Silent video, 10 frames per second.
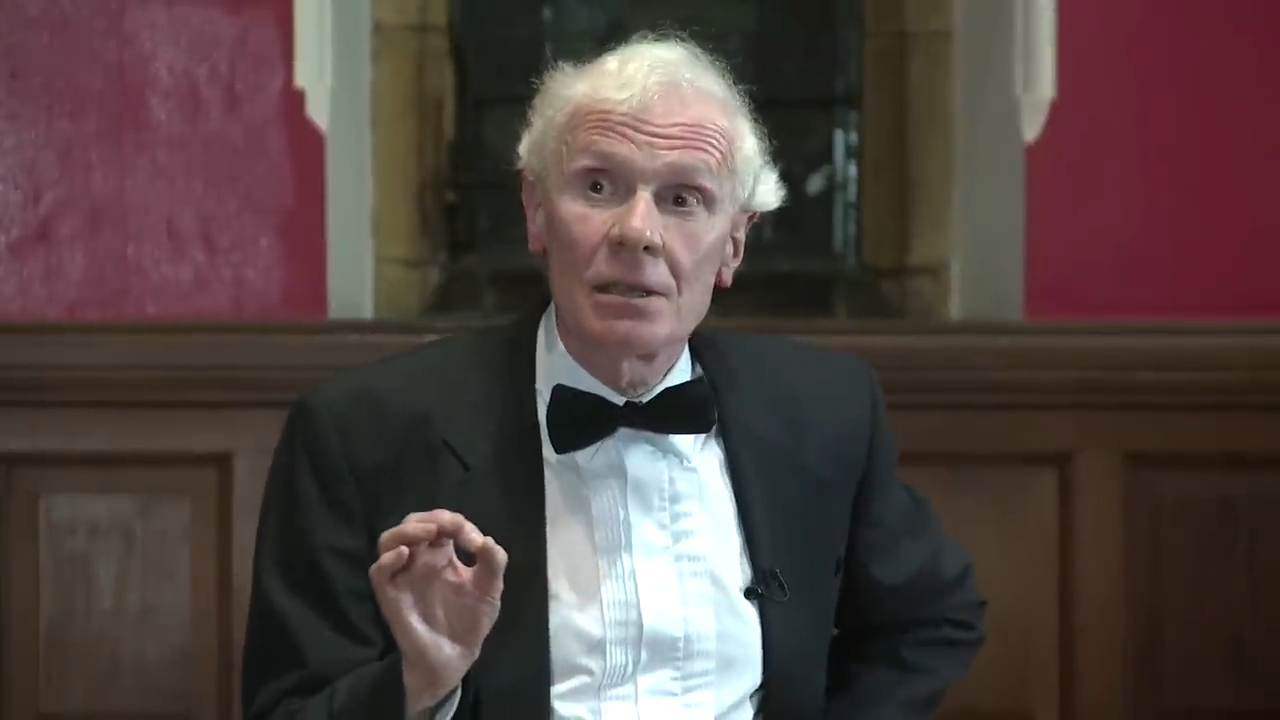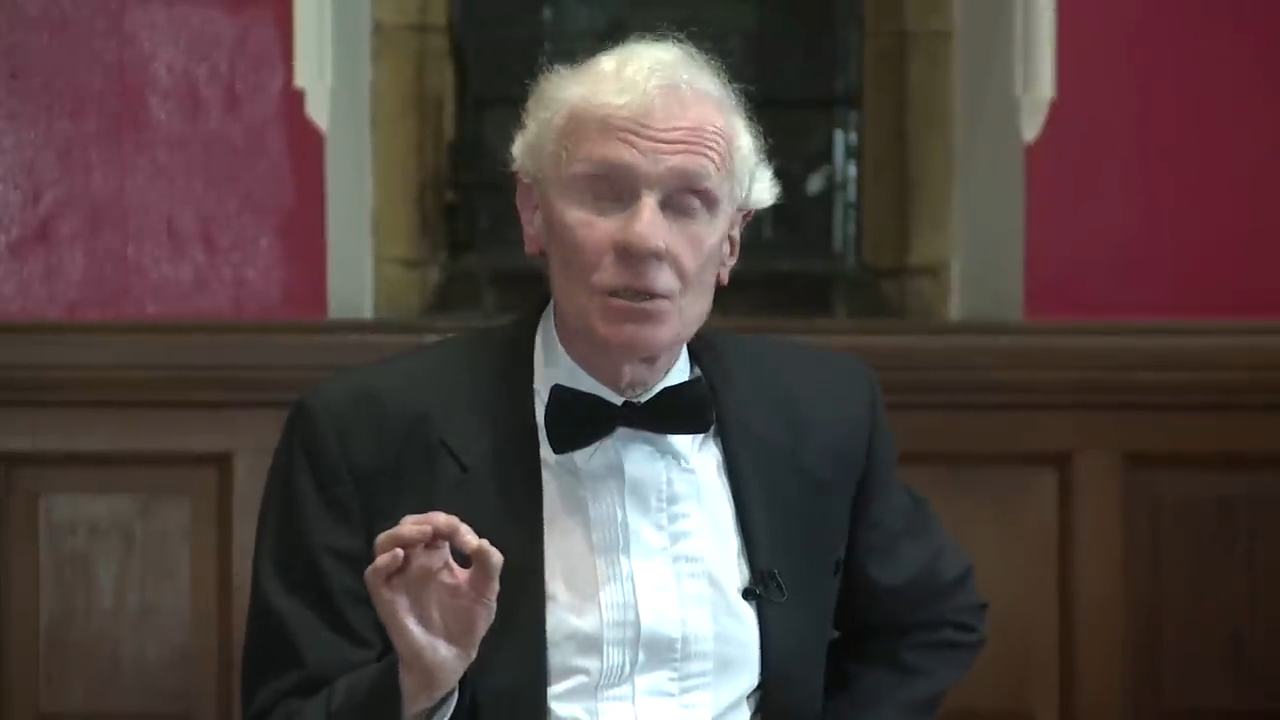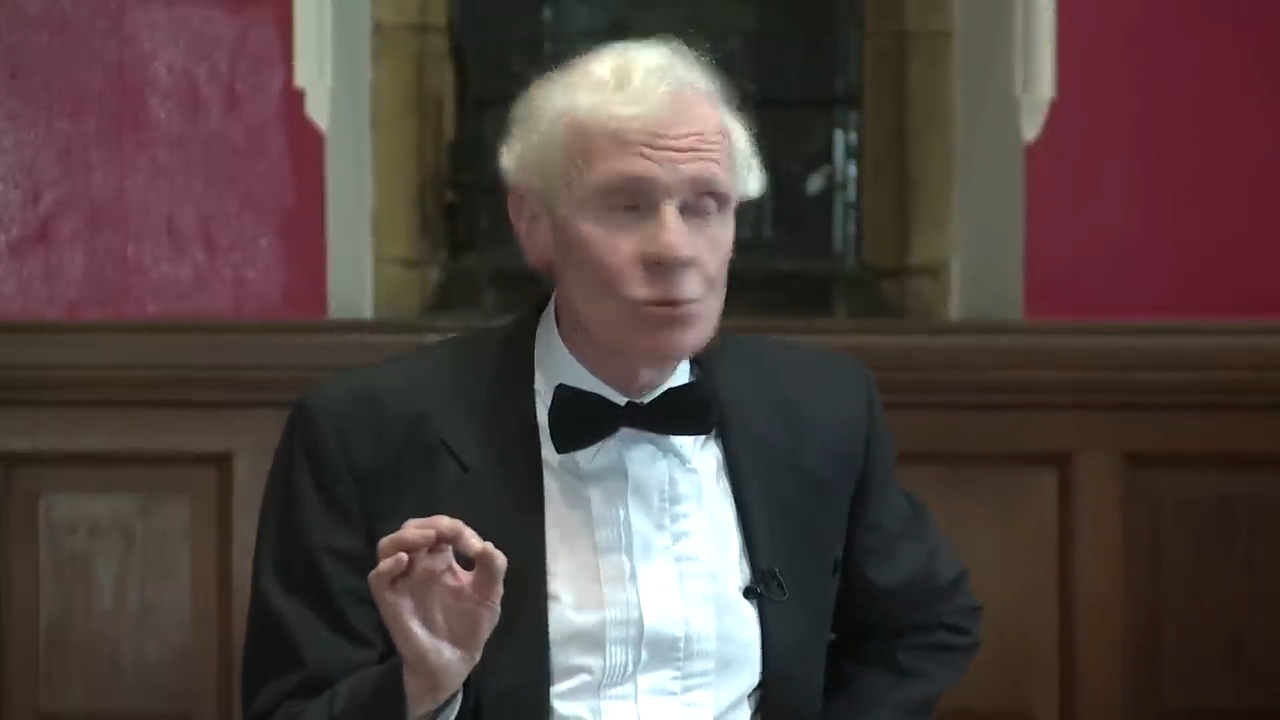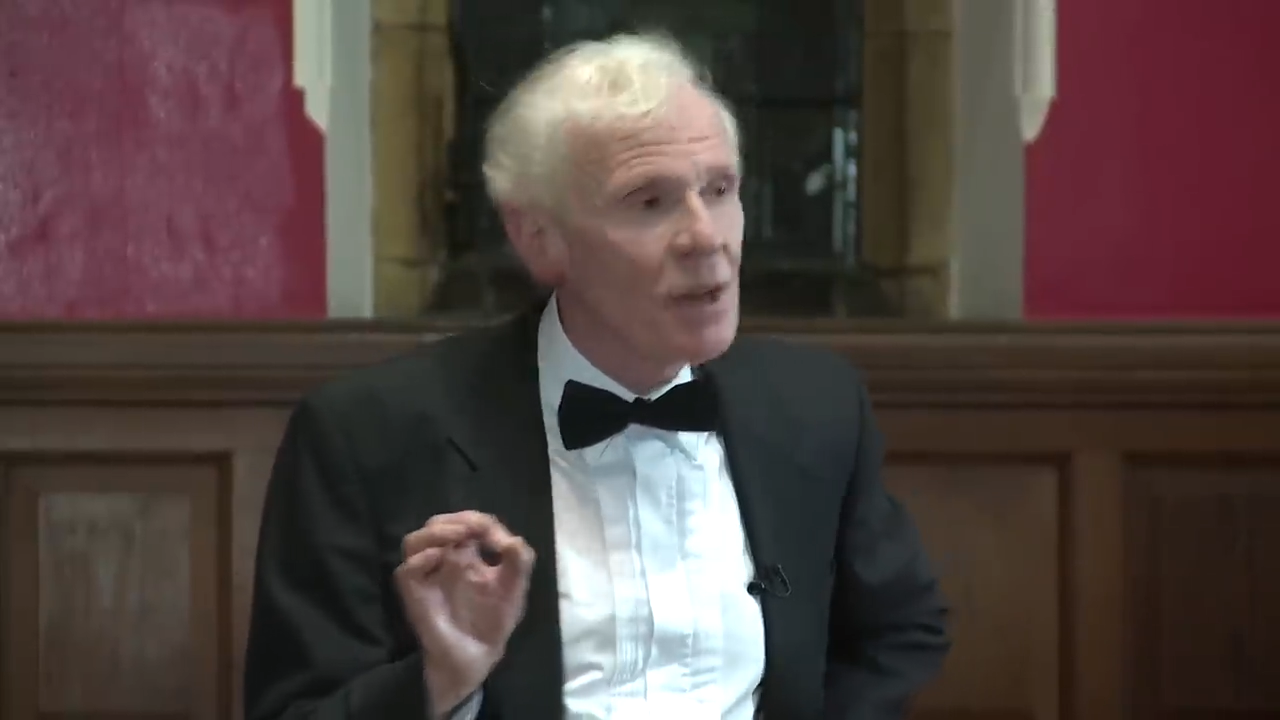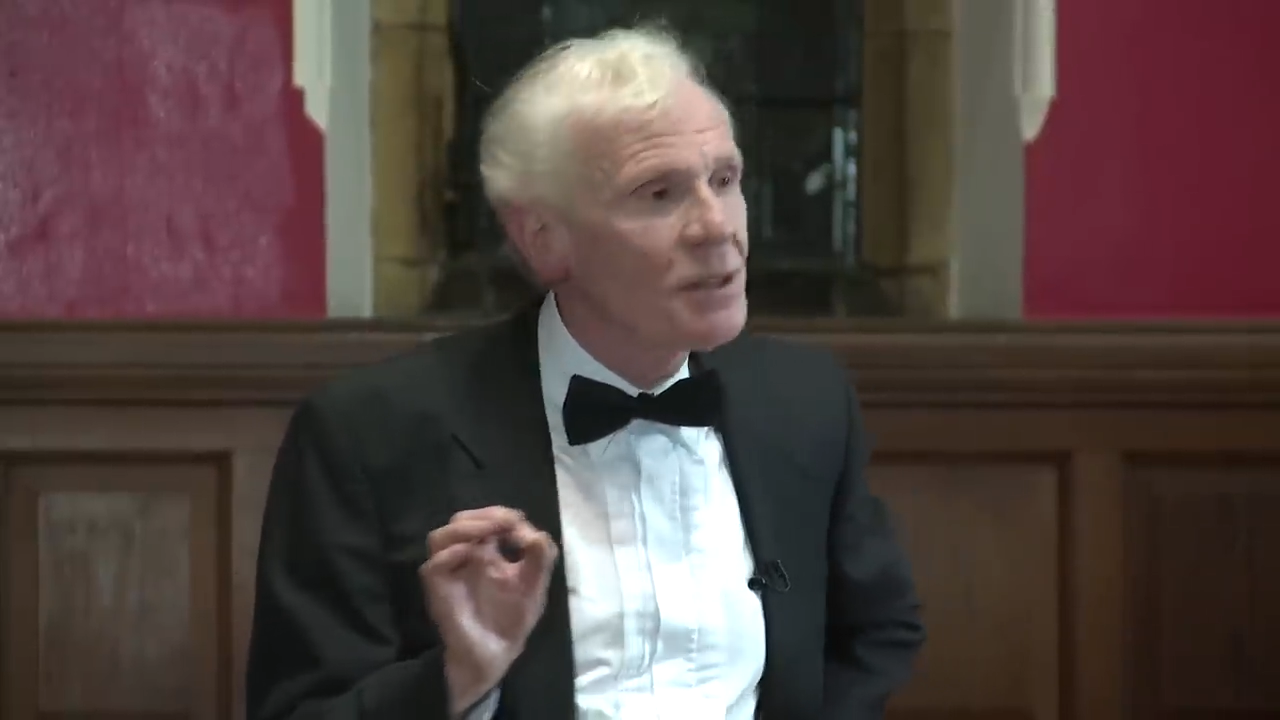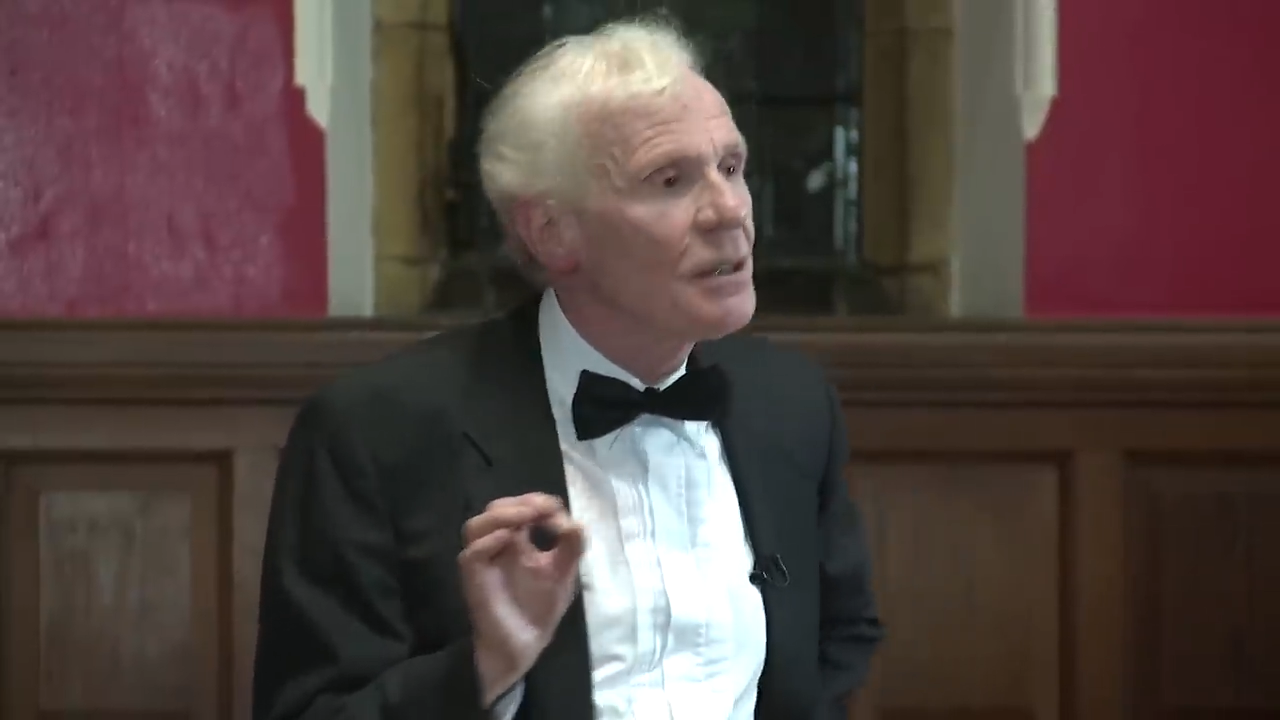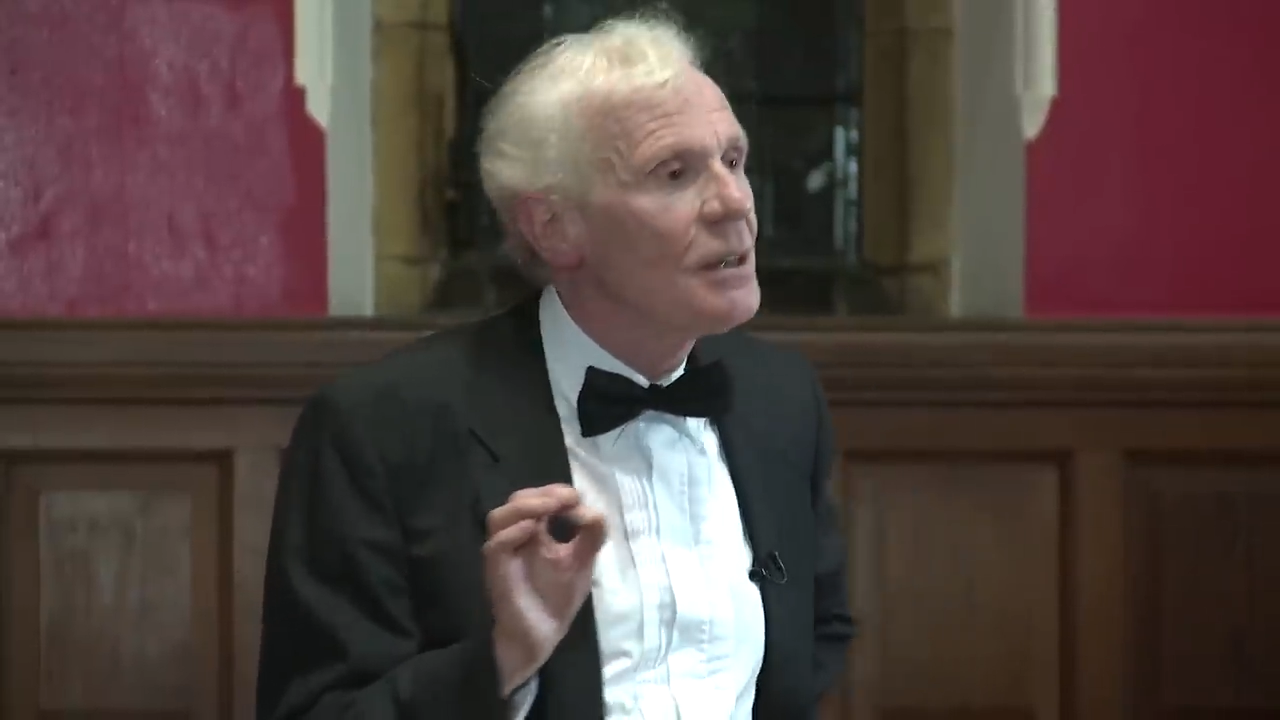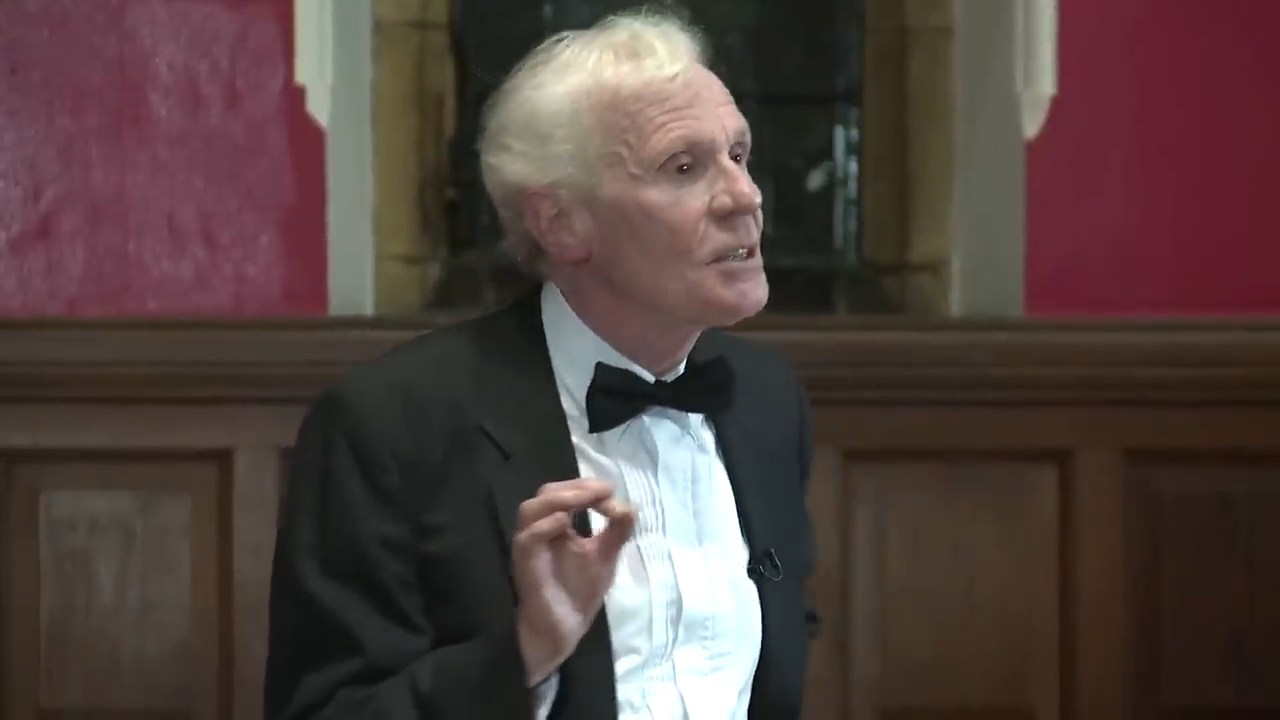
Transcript: is whether